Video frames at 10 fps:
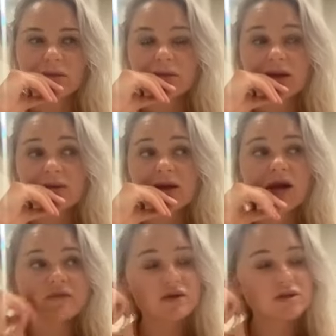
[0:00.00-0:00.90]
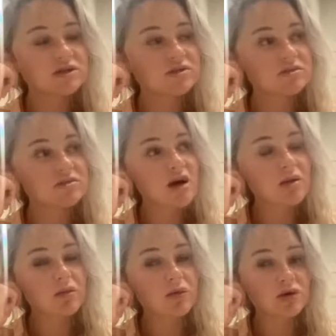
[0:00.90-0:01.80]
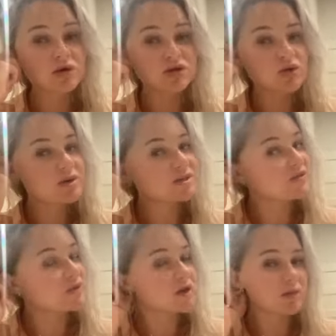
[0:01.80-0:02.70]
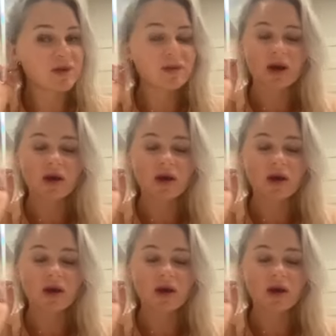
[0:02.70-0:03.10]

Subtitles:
maybe I'm just a more intuitive than other people.